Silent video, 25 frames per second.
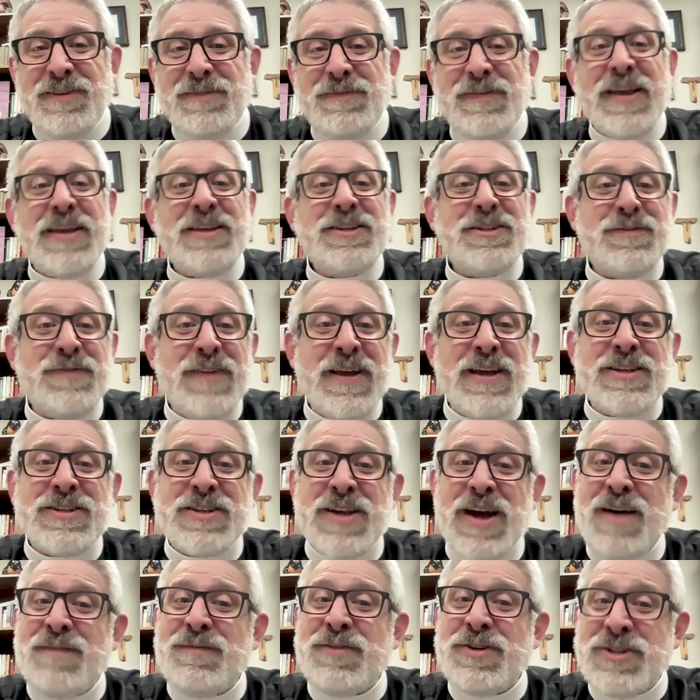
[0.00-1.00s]
face-to-face
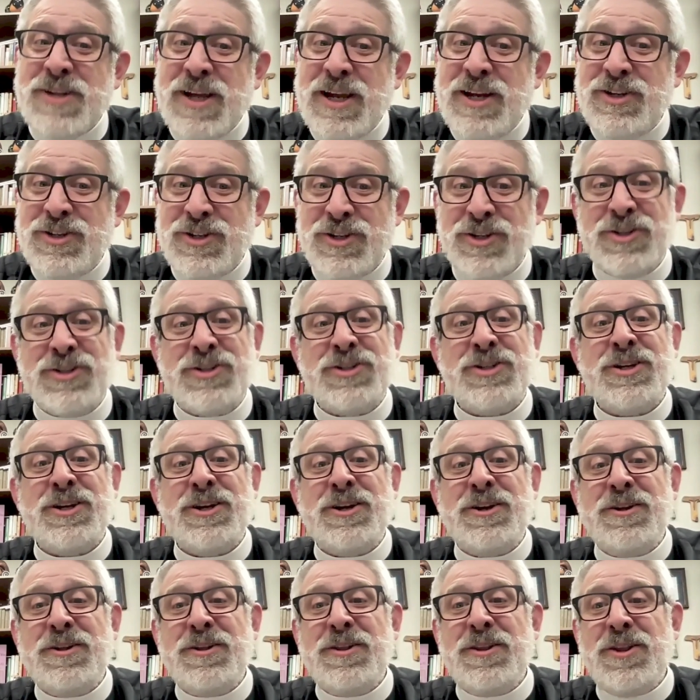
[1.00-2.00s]
conversations
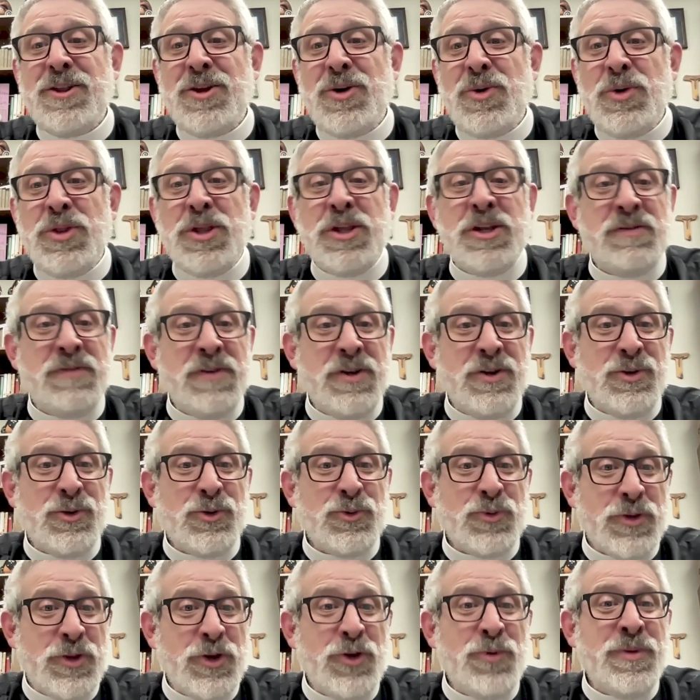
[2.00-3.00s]
with
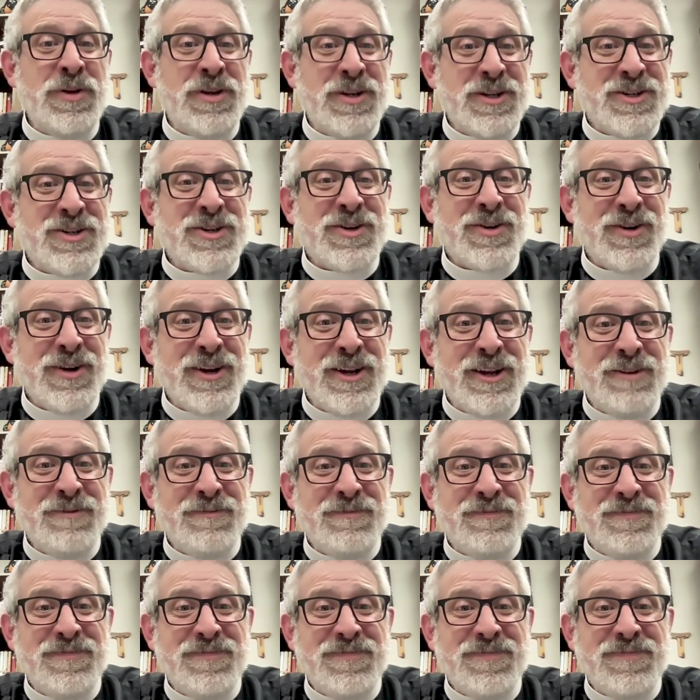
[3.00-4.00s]
individuals with whom we disagree?
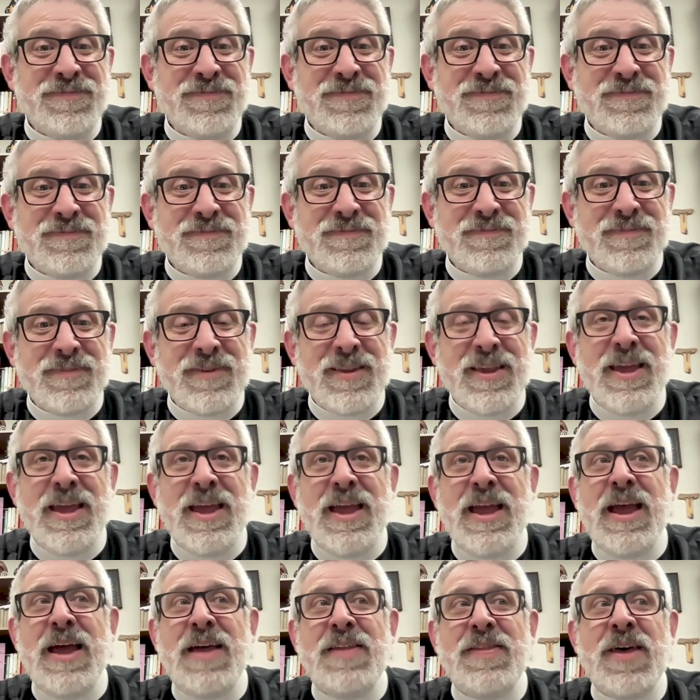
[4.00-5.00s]

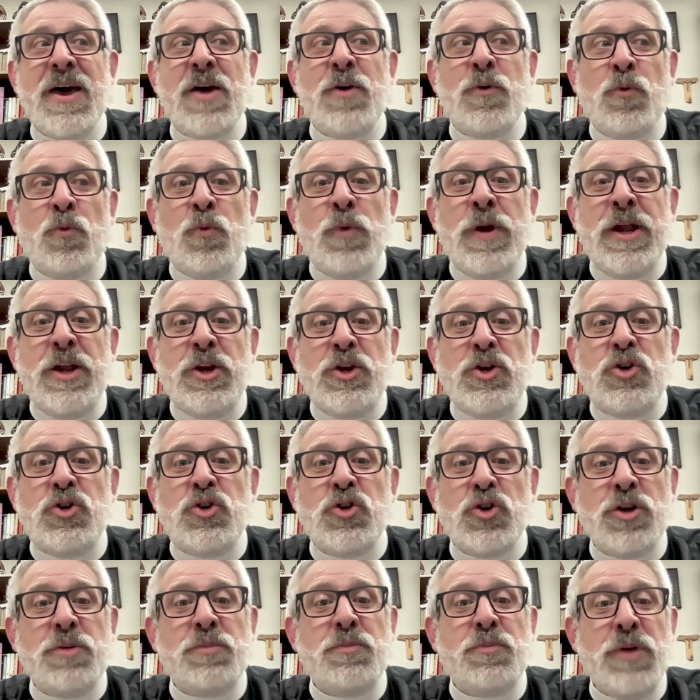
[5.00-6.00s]
That we
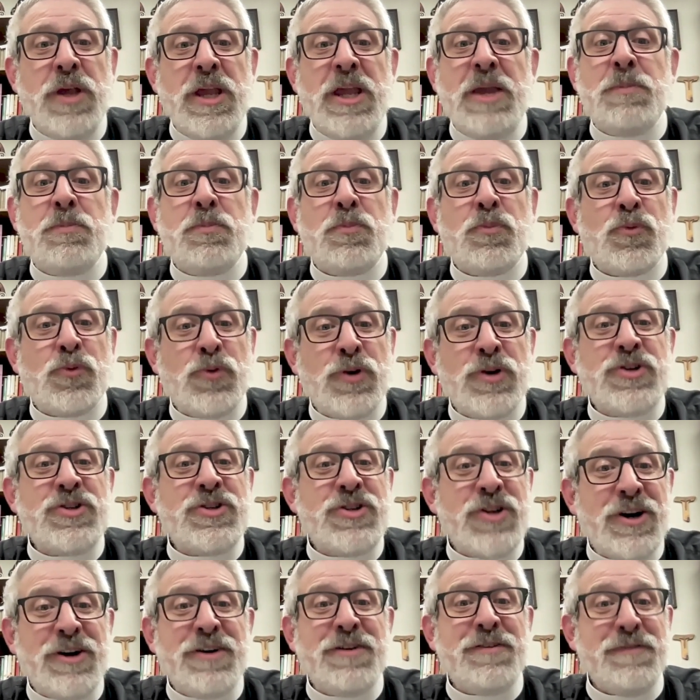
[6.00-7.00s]
should be
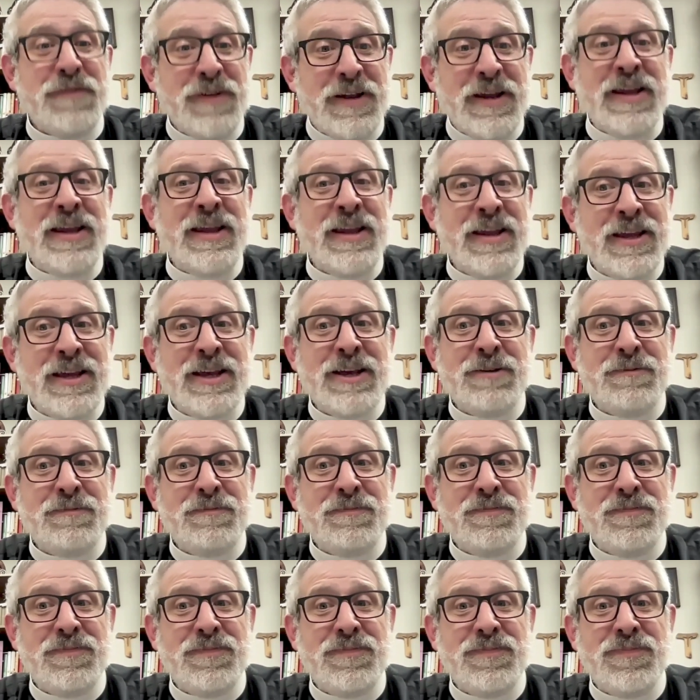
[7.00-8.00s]
preserving
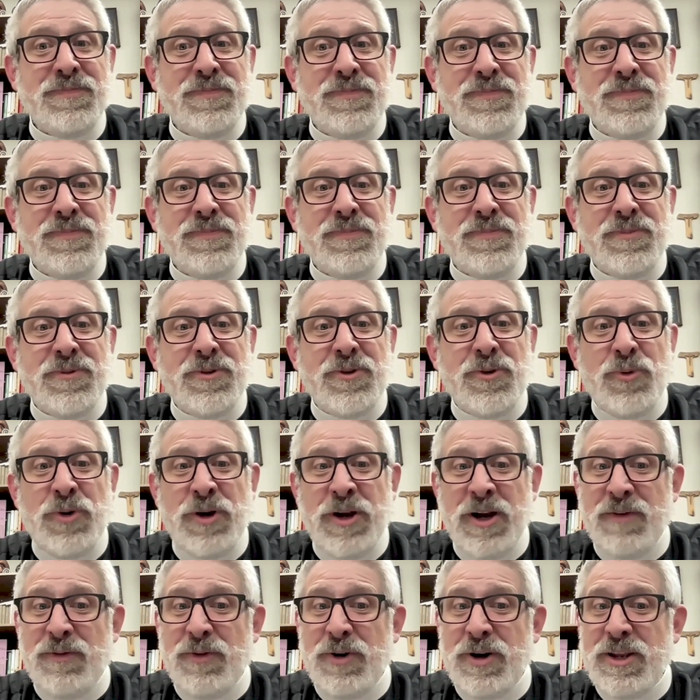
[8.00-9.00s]

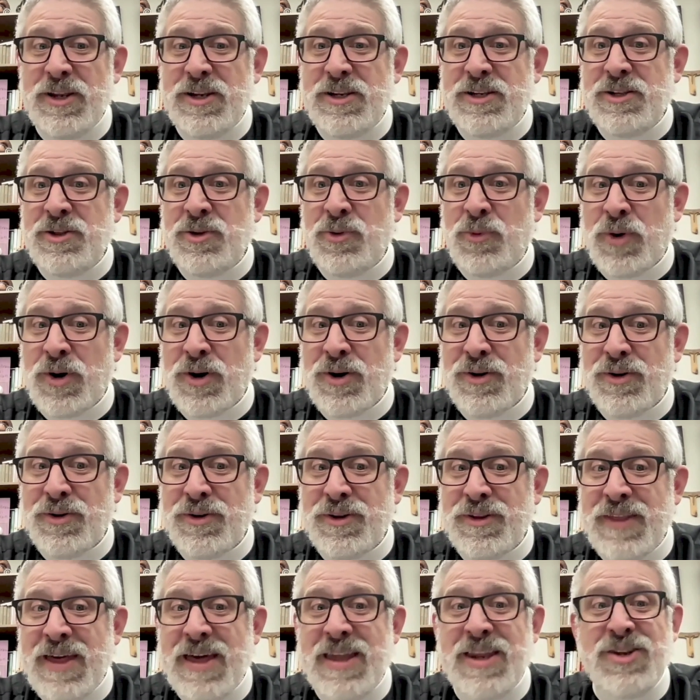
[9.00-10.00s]
whatever it is in the
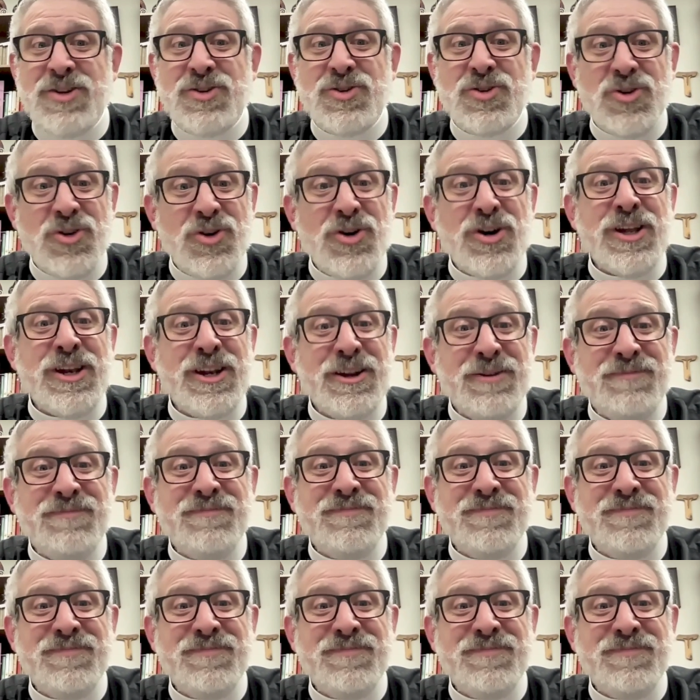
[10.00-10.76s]
world that is good.